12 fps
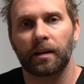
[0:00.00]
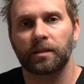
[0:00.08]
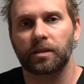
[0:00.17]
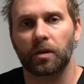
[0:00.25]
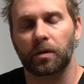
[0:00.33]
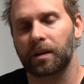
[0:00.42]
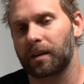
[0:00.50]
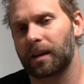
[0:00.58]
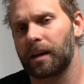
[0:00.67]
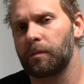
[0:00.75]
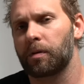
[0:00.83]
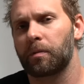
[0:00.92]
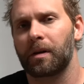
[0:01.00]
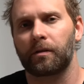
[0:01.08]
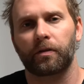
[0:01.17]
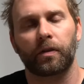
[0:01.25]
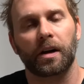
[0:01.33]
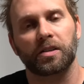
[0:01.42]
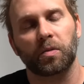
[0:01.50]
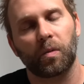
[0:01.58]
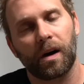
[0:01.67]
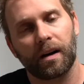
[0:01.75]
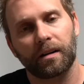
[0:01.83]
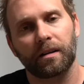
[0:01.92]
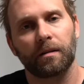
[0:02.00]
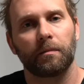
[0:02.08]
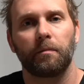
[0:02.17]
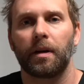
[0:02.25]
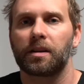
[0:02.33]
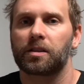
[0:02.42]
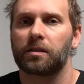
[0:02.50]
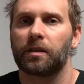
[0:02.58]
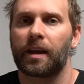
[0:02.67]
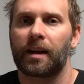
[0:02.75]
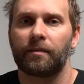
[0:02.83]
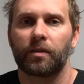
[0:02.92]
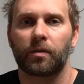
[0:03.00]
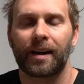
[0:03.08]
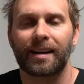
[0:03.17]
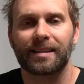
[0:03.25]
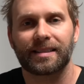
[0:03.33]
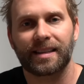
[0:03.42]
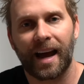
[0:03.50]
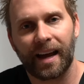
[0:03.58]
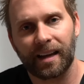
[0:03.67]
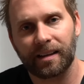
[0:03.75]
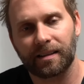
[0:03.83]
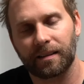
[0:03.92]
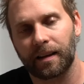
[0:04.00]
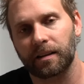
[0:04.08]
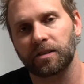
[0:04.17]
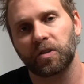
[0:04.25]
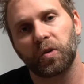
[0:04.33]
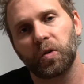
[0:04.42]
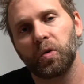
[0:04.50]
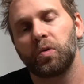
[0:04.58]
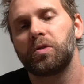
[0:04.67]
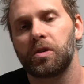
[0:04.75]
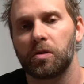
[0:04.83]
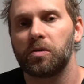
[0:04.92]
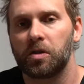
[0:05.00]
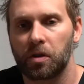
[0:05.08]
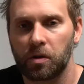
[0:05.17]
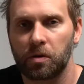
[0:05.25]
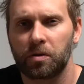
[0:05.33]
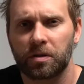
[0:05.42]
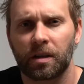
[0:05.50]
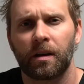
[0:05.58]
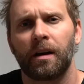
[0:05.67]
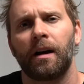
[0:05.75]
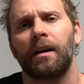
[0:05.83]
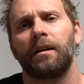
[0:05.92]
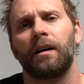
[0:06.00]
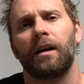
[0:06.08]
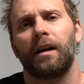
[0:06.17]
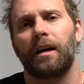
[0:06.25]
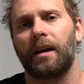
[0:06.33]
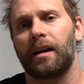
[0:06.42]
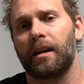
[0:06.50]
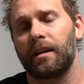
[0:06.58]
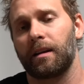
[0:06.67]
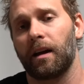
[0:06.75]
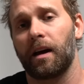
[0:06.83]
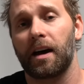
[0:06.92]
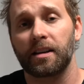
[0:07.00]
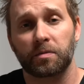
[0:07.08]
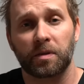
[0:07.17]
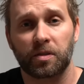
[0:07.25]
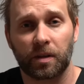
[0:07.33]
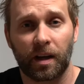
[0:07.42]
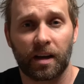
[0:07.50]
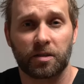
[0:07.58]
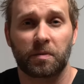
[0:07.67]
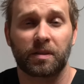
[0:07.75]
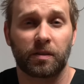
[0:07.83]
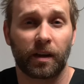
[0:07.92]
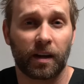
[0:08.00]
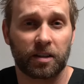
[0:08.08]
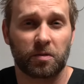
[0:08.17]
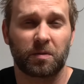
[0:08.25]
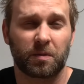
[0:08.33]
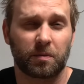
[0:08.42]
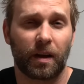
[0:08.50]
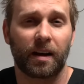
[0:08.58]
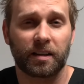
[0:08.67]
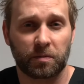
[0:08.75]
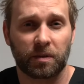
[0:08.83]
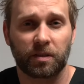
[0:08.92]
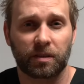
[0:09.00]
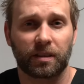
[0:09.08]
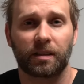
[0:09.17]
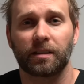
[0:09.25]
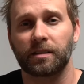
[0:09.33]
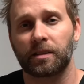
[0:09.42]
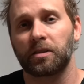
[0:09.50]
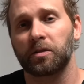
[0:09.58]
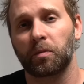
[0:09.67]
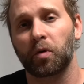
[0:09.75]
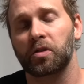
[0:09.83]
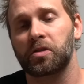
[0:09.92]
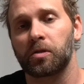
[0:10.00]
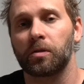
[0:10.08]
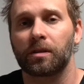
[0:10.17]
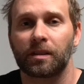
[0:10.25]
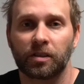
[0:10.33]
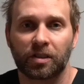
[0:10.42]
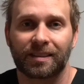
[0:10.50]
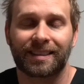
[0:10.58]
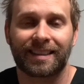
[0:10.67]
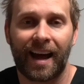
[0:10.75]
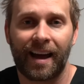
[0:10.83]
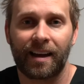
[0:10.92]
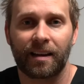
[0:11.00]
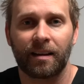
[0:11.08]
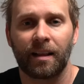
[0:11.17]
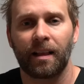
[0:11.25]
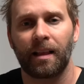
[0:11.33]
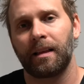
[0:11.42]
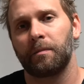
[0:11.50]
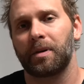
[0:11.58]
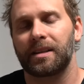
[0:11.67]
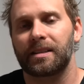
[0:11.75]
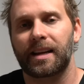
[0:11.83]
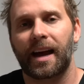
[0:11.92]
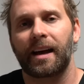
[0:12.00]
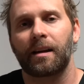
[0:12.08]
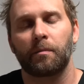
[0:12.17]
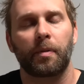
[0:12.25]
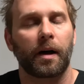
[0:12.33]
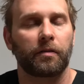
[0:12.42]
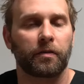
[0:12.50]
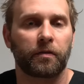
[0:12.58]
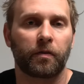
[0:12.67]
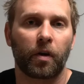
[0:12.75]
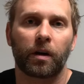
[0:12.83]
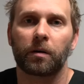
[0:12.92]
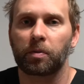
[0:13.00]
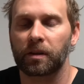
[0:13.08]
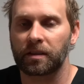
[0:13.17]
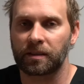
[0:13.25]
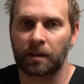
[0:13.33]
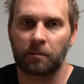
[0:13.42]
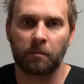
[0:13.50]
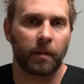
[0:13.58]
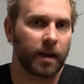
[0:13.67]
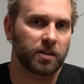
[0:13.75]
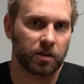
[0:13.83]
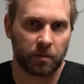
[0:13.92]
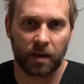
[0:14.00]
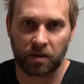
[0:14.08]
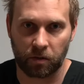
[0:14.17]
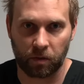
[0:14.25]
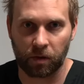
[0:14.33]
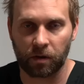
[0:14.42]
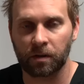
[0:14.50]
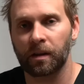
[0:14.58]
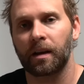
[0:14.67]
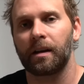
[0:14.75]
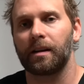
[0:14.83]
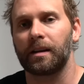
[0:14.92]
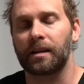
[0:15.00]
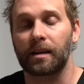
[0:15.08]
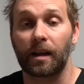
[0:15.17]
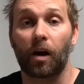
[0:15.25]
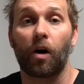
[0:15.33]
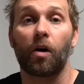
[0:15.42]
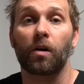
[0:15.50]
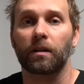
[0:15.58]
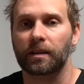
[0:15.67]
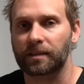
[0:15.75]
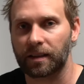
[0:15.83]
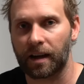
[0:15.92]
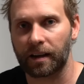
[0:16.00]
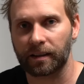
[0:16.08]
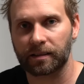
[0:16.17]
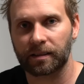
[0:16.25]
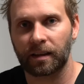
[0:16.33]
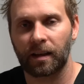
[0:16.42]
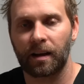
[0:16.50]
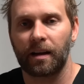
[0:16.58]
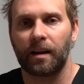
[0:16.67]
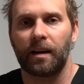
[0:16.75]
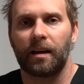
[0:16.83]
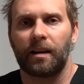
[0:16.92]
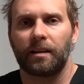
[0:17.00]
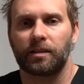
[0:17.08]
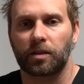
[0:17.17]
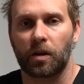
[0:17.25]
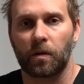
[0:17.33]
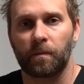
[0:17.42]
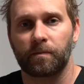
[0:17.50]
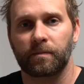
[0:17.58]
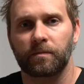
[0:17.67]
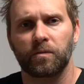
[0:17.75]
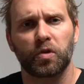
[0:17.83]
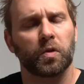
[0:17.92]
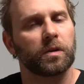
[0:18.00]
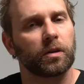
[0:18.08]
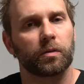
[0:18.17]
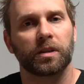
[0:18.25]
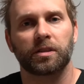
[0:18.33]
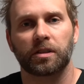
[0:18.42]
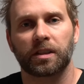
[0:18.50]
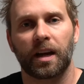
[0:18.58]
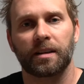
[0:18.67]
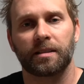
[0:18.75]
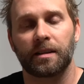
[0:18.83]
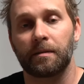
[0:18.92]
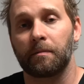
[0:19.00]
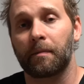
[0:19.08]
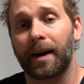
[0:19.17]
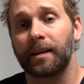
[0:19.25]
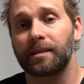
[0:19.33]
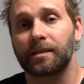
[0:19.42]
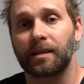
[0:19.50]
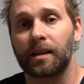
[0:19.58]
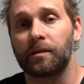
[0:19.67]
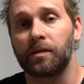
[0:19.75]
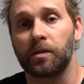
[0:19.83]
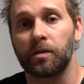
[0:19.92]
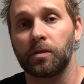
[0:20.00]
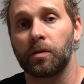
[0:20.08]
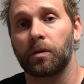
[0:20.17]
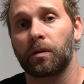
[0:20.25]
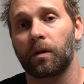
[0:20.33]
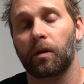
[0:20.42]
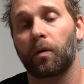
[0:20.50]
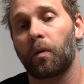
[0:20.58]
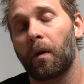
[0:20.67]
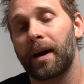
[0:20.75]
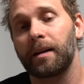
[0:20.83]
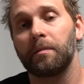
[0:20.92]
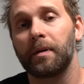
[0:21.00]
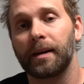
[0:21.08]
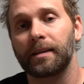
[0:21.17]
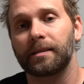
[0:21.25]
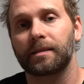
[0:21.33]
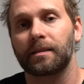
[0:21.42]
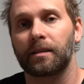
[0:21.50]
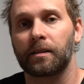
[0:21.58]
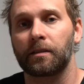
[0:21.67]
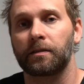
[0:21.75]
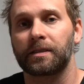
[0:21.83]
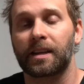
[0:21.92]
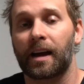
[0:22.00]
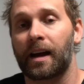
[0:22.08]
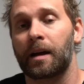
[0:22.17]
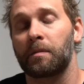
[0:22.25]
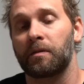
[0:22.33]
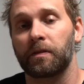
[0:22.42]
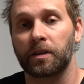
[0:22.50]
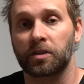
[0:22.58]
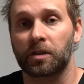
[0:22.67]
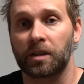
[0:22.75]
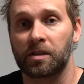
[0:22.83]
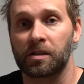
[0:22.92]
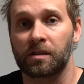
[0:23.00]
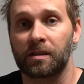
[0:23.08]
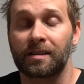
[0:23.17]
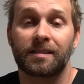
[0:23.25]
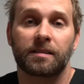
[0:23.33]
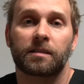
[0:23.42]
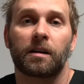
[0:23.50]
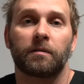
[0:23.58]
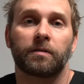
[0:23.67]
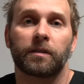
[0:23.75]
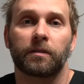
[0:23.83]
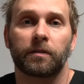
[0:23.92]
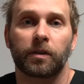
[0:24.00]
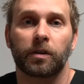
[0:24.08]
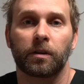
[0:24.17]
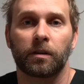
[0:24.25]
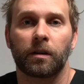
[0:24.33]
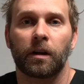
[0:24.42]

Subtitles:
So keep them in fresh water, make sure they have the right diet. That is huge, huge, huge. And husbandry, husbandry, husbandry, because there is more to it than just diet. But diet by far plays a major, major role in all exotics. So do a little research, guys. It might save you quite a bit of time and frustration and discomfort for your